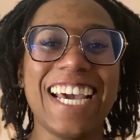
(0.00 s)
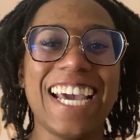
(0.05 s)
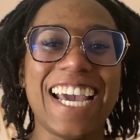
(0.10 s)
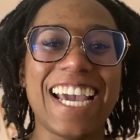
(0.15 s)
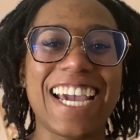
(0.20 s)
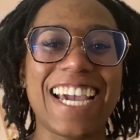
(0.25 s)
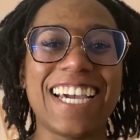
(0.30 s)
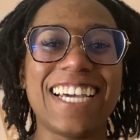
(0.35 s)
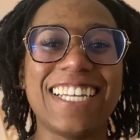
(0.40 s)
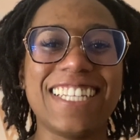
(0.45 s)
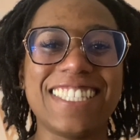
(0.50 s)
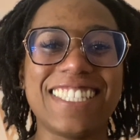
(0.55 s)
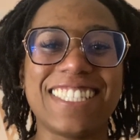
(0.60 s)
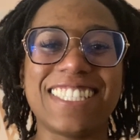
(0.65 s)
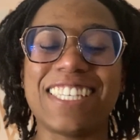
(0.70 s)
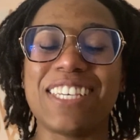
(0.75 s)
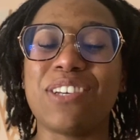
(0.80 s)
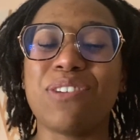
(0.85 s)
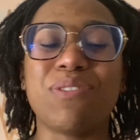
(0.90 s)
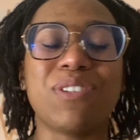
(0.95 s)
and
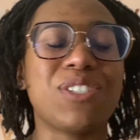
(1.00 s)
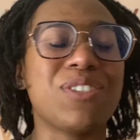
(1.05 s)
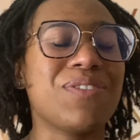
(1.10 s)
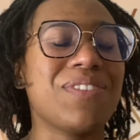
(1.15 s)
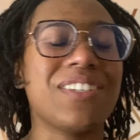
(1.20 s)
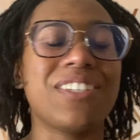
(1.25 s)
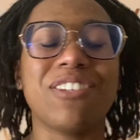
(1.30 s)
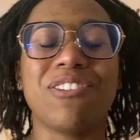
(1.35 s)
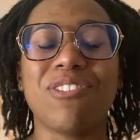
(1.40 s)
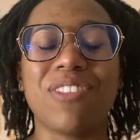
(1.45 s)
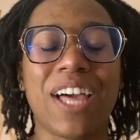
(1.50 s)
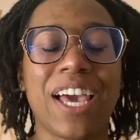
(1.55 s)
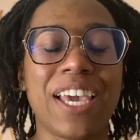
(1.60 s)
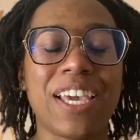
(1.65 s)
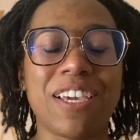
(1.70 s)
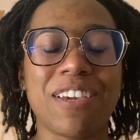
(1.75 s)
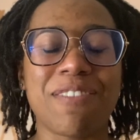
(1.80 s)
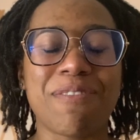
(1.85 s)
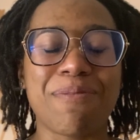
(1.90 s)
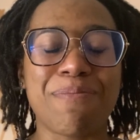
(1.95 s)
see which one you
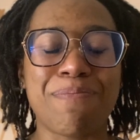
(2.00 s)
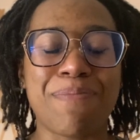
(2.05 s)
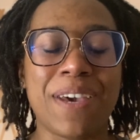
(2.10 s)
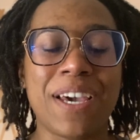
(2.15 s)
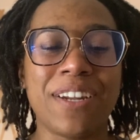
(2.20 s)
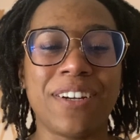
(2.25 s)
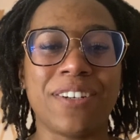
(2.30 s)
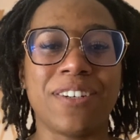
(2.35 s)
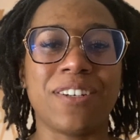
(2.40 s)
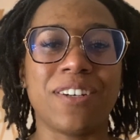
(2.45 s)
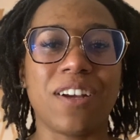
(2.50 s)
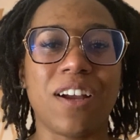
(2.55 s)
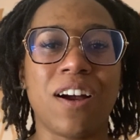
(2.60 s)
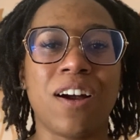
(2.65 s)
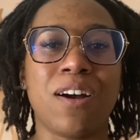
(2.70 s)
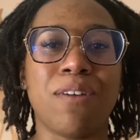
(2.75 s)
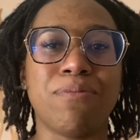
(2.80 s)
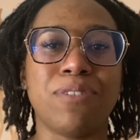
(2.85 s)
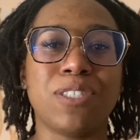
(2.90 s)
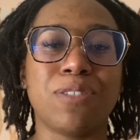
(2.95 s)
like better.
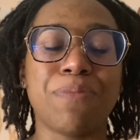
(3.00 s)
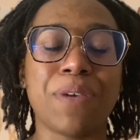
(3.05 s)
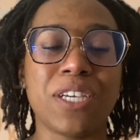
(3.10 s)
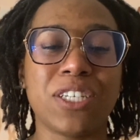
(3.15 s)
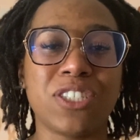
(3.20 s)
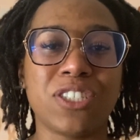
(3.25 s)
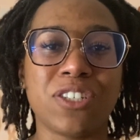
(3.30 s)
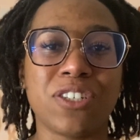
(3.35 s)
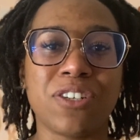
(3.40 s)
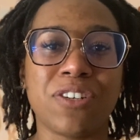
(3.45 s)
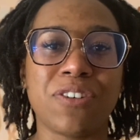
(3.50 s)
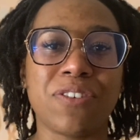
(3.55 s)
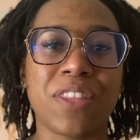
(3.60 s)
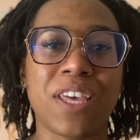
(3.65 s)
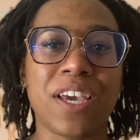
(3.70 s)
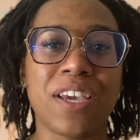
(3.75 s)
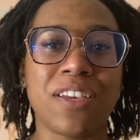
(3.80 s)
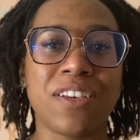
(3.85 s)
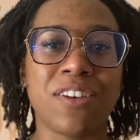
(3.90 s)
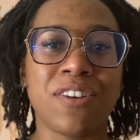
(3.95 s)
Just make sure
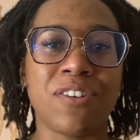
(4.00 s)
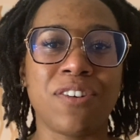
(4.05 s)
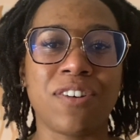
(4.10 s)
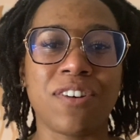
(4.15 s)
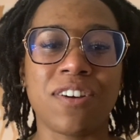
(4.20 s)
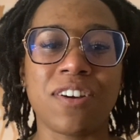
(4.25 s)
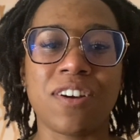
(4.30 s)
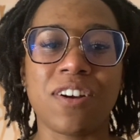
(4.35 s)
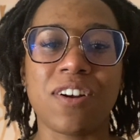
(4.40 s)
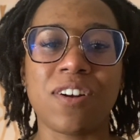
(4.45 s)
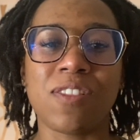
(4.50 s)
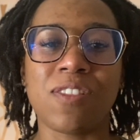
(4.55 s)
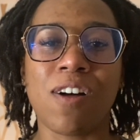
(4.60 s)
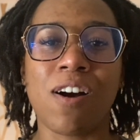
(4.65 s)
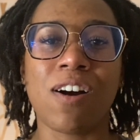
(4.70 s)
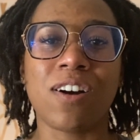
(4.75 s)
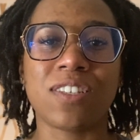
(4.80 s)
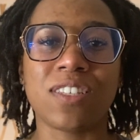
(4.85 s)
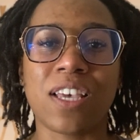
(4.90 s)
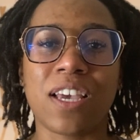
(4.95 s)
that your
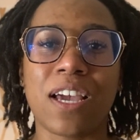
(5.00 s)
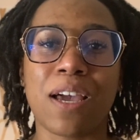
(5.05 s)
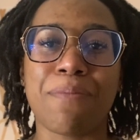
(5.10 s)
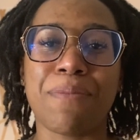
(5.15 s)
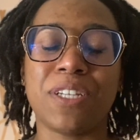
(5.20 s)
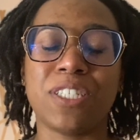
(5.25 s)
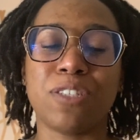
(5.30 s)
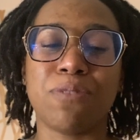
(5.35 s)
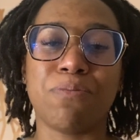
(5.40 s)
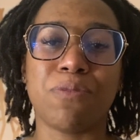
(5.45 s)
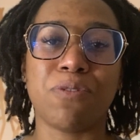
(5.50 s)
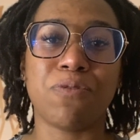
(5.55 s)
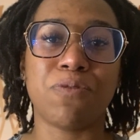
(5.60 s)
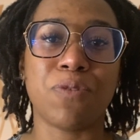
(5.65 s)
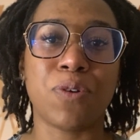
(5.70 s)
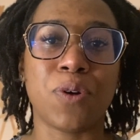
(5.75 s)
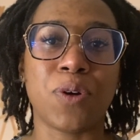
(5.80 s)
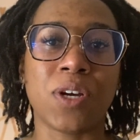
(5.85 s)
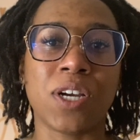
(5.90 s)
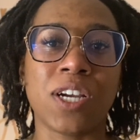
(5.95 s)
locks, like I mentioned
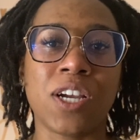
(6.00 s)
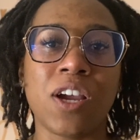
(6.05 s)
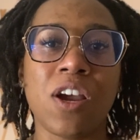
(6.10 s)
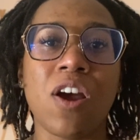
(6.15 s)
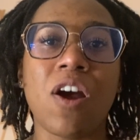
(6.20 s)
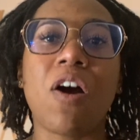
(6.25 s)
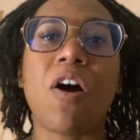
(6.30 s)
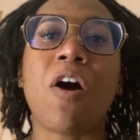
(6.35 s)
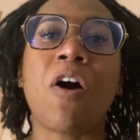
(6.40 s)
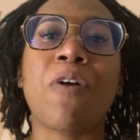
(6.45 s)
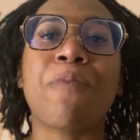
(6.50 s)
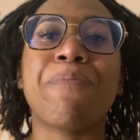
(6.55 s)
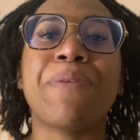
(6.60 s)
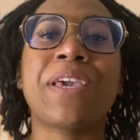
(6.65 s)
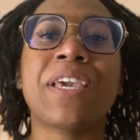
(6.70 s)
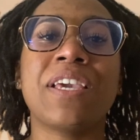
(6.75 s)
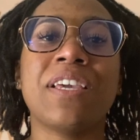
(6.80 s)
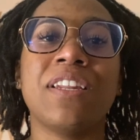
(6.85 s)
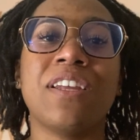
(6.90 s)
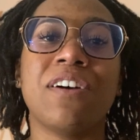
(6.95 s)
before, are big
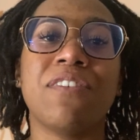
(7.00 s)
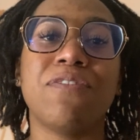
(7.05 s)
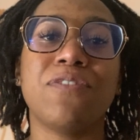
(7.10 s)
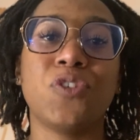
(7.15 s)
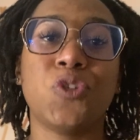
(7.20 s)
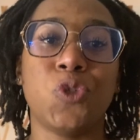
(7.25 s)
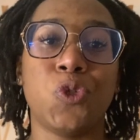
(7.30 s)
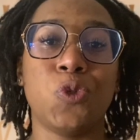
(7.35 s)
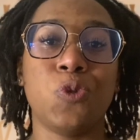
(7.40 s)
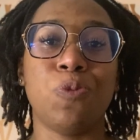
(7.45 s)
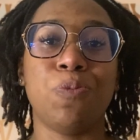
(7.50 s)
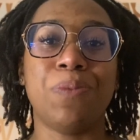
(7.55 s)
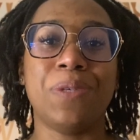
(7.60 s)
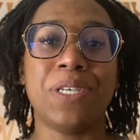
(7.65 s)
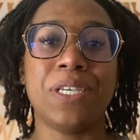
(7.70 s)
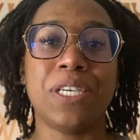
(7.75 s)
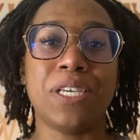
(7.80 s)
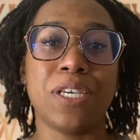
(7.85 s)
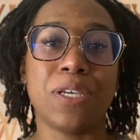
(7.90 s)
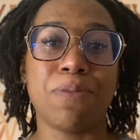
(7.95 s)
enough to
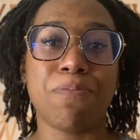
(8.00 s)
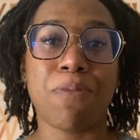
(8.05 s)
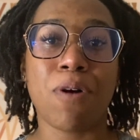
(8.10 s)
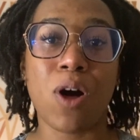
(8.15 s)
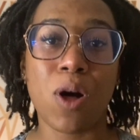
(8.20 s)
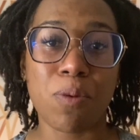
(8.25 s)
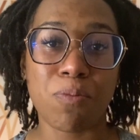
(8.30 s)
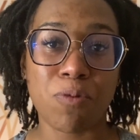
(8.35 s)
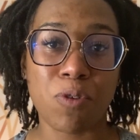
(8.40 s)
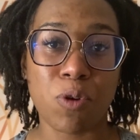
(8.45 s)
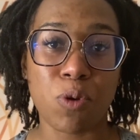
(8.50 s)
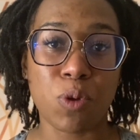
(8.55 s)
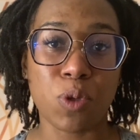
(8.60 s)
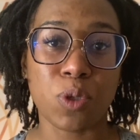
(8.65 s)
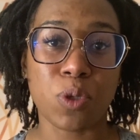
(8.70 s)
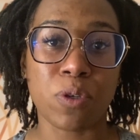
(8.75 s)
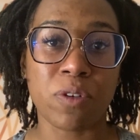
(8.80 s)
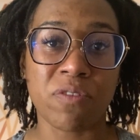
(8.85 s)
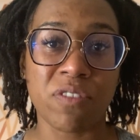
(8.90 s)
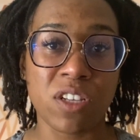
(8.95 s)
be palm rolled
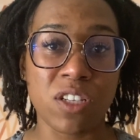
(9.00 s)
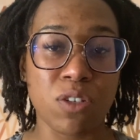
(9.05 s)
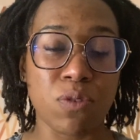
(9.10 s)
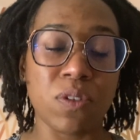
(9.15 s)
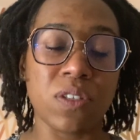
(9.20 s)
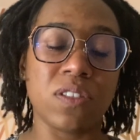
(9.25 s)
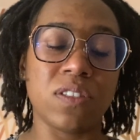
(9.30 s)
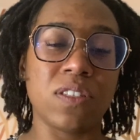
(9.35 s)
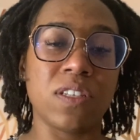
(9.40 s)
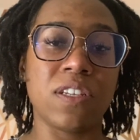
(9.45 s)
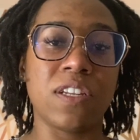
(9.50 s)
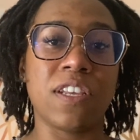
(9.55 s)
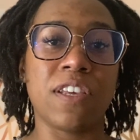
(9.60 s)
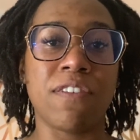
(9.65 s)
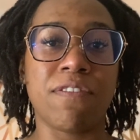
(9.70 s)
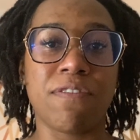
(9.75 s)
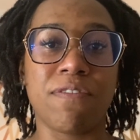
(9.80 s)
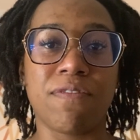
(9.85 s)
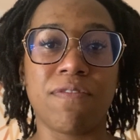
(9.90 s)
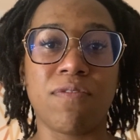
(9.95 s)
or retwisted
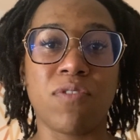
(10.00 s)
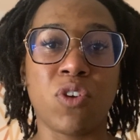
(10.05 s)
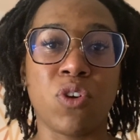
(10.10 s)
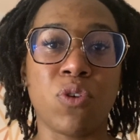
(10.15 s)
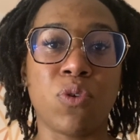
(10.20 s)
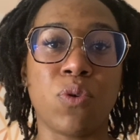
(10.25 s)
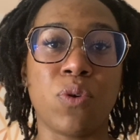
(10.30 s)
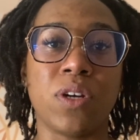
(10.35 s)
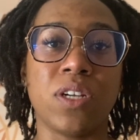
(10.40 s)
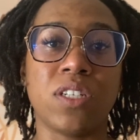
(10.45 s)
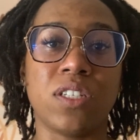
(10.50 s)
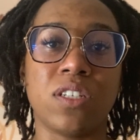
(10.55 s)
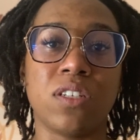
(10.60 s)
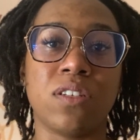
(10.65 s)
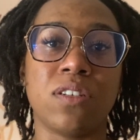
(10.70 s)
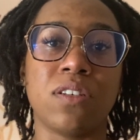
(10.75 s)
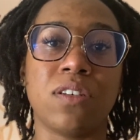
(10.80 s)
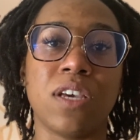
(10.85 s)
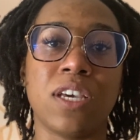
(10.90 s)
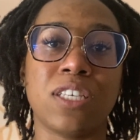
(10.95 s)
if you're going
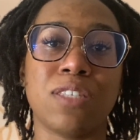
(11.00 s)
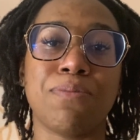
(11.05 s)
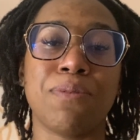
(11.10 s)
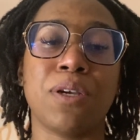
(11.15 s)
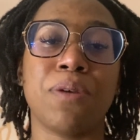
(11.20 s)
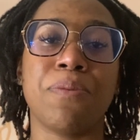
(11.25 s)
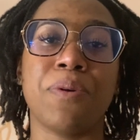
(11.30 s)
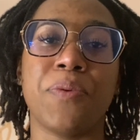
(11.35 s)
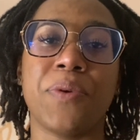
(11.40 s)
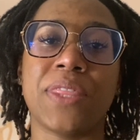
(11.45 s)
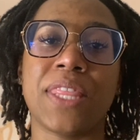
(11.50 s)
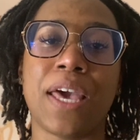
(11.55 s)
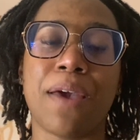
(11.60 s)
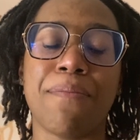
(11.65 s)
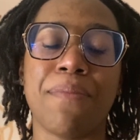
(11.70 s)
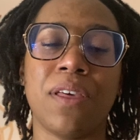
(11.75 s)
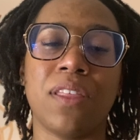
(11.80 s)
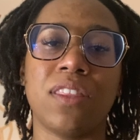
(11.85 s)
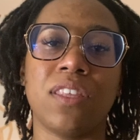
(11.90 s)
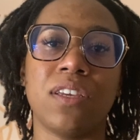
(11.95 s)
to experiment with that
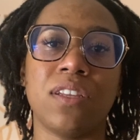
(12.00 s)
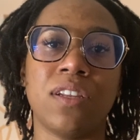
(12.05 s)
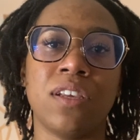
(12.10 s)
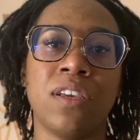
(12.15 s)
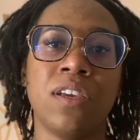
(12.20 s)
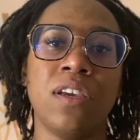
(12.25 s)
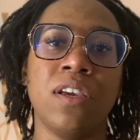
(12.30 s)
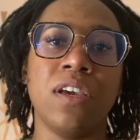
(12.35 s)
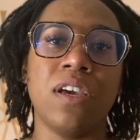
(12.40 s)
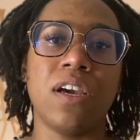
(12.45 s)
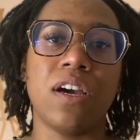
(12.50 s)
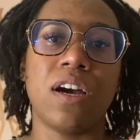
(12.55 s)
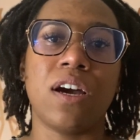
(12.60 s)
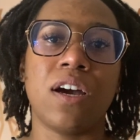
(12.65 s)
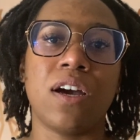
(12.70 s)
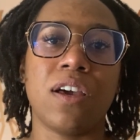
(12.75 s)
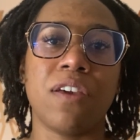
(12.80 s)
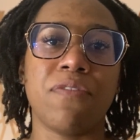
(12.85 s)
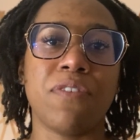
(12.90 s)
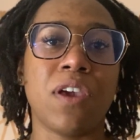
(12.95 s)
method.
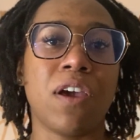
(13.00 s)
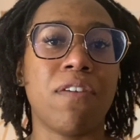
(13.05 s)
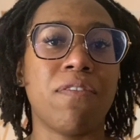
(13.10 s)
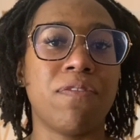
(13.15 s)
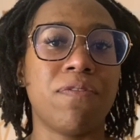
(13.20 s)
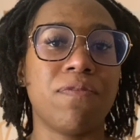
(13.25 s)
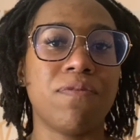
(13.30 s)
If you have,